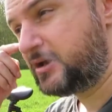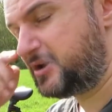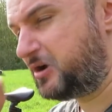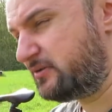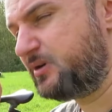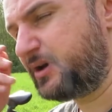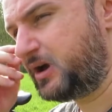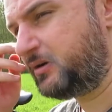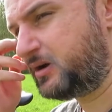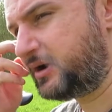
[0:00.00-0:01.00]
No,
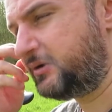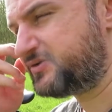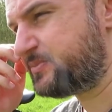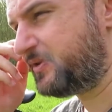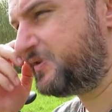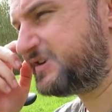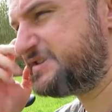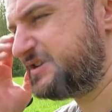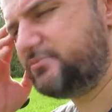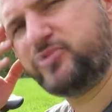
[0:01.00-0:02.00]
I was about
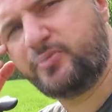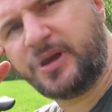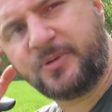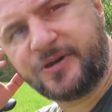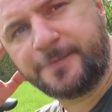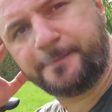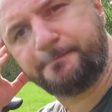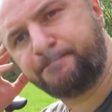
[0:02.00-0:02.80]
13. It blew my mind.